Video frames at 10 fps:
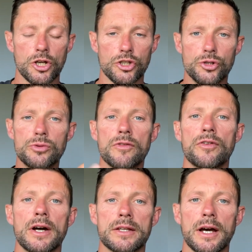
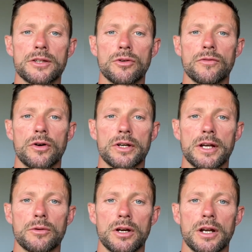unified kata of
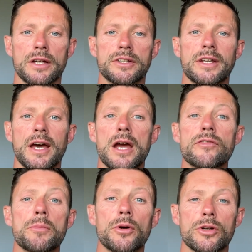Okinawan karate that
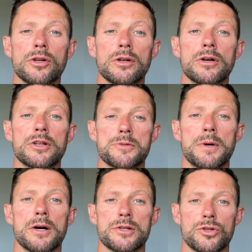everybody could learn as
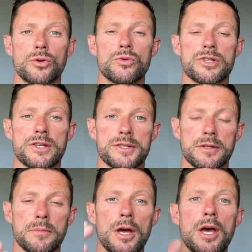part of the school
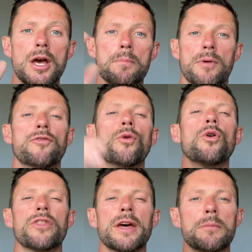system. Before
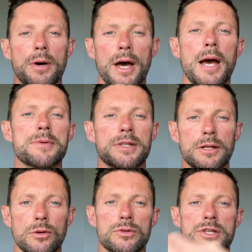then, perhaps they
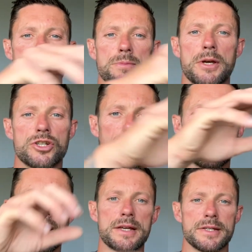looked to
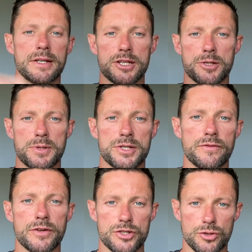specialize in a
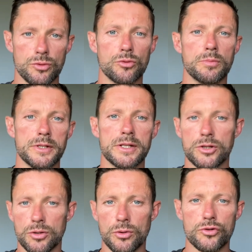specific school, be
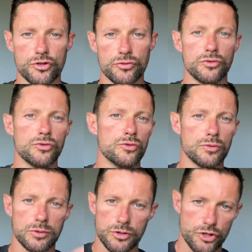it Goju Ryu
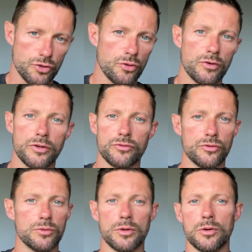or Shaolin
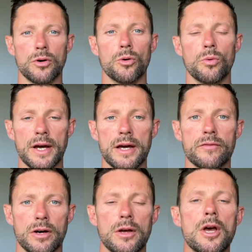Ryu or whatever.